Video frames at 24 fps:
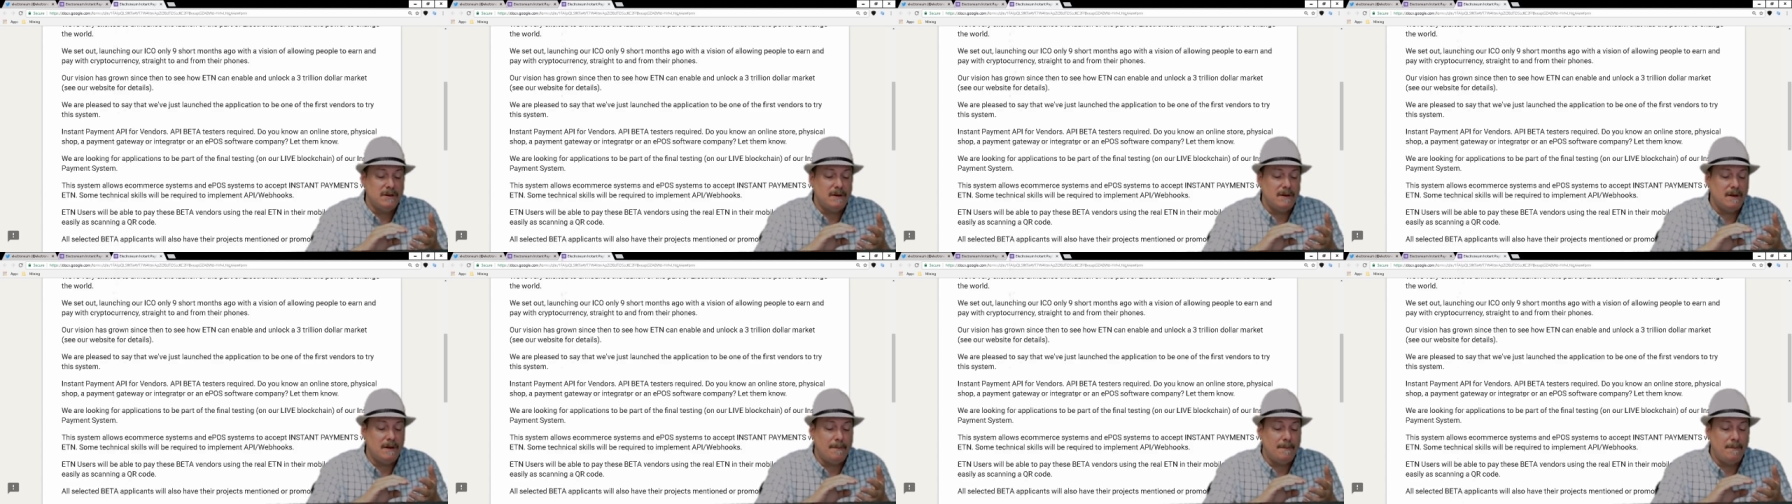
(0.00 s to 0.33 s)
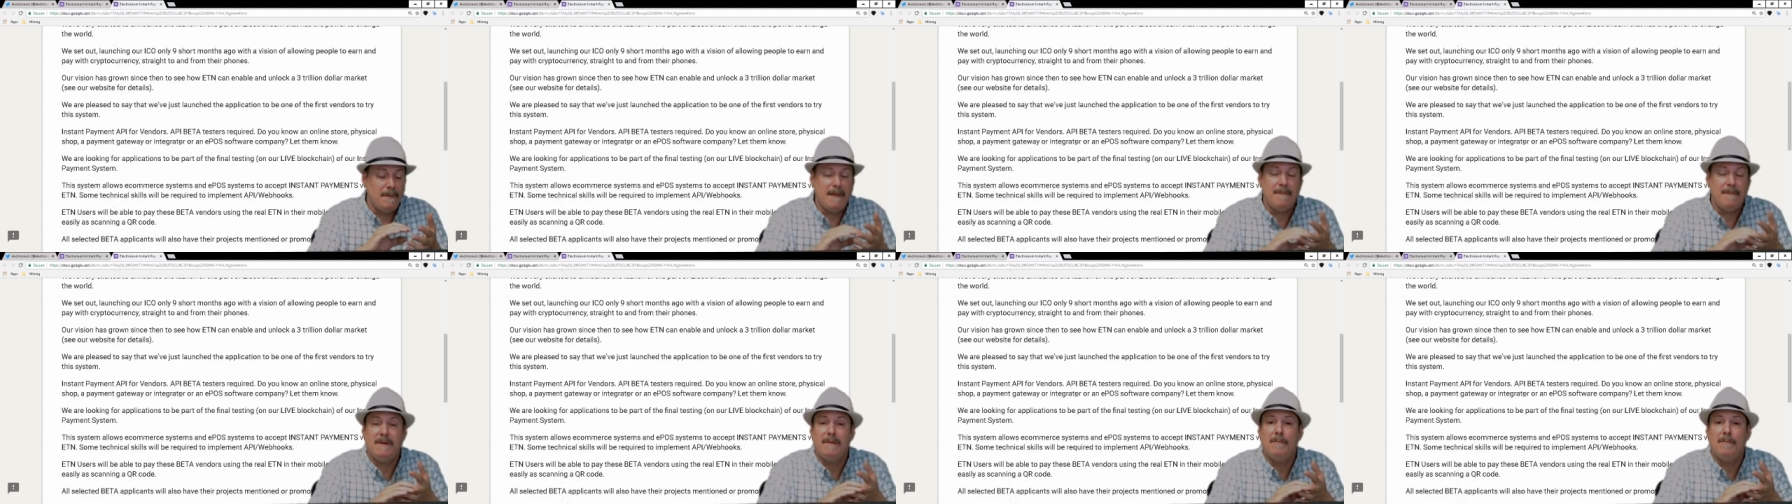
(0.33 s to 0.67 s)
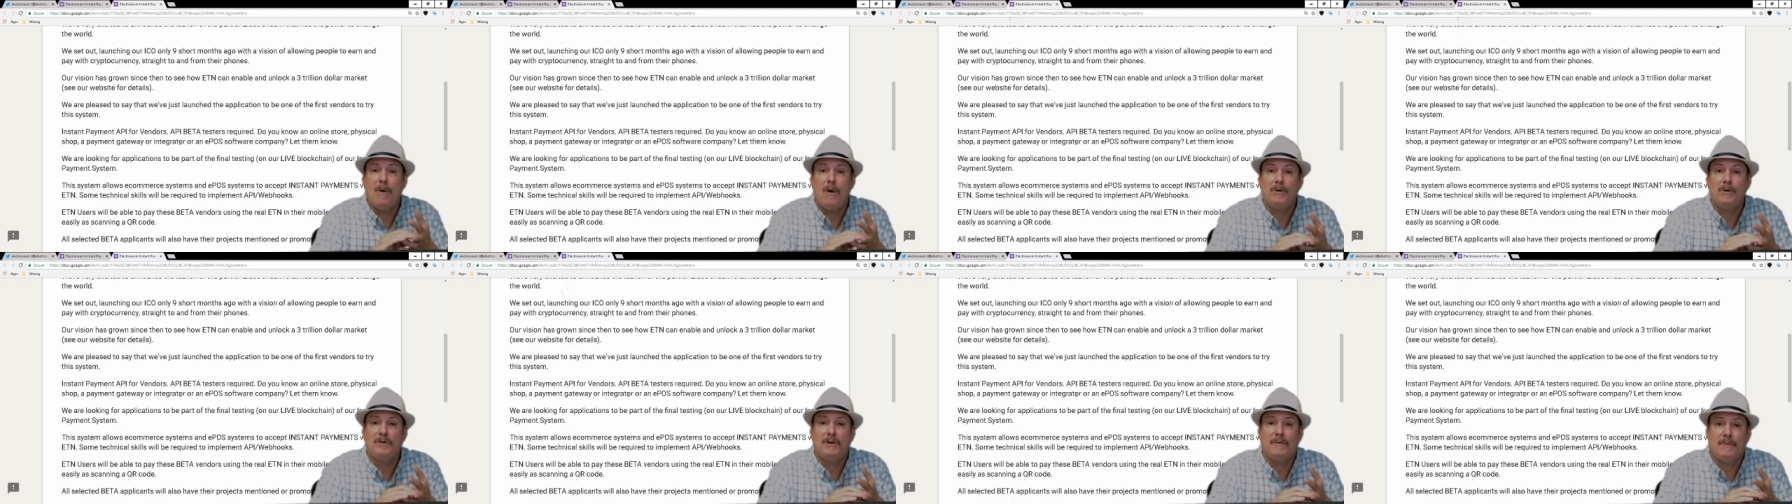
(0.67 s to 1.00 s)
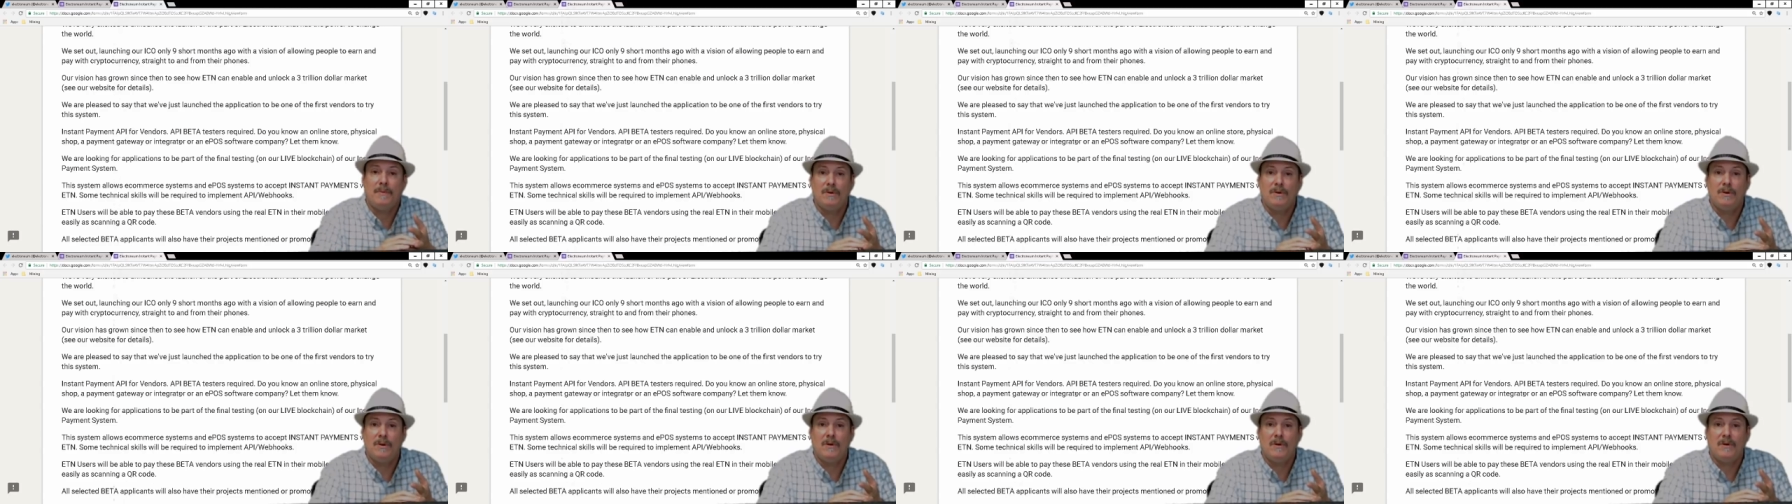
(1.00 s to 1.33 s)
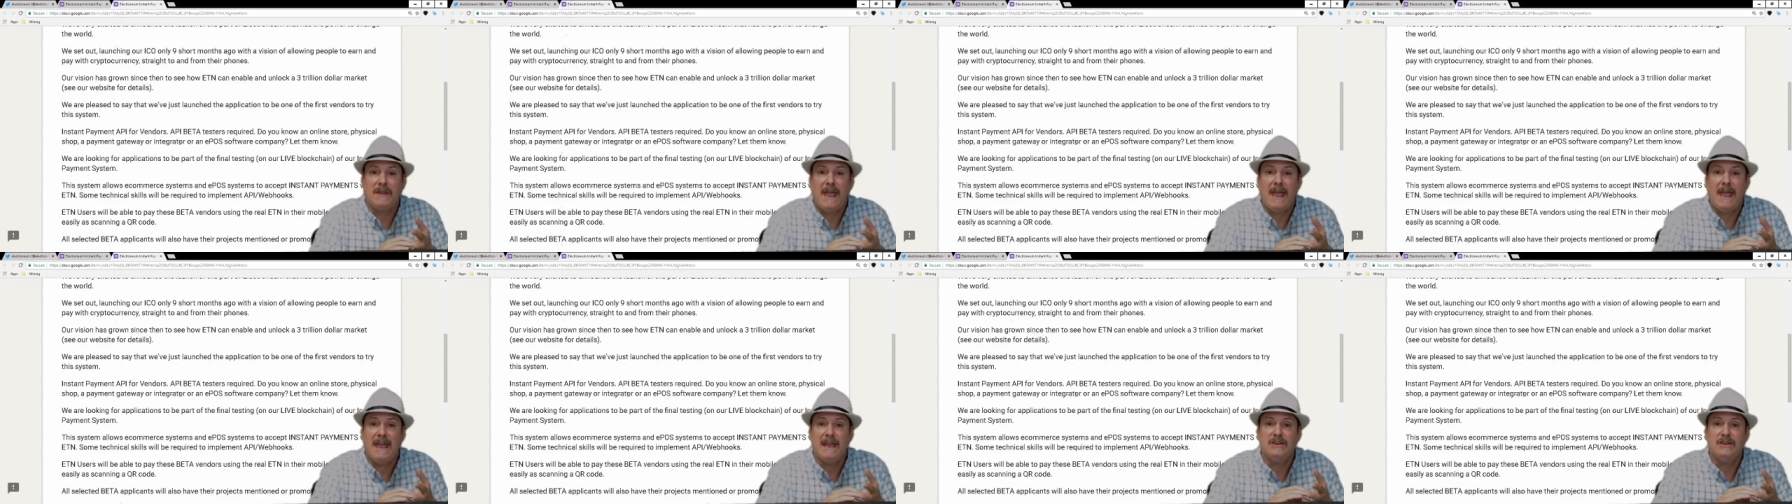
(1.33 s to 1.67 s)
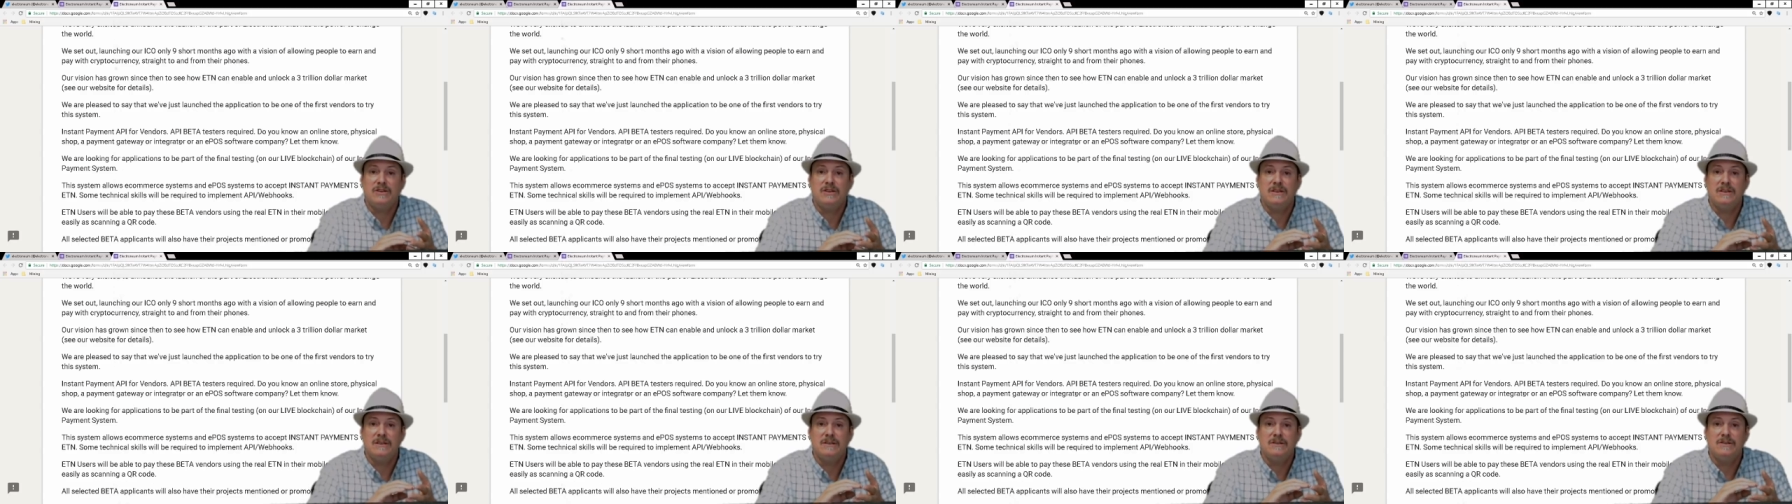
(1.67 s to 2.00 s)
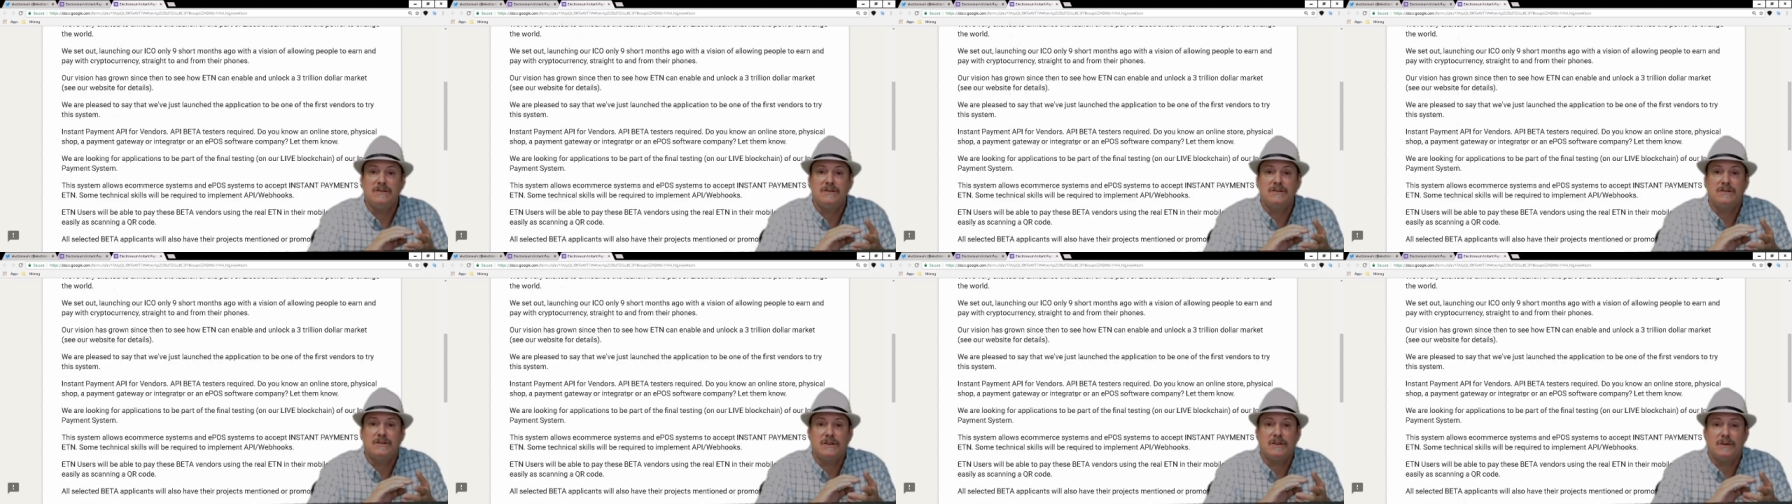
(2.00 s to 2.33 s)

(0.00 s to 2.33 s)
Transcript: um, maybe multiple locations,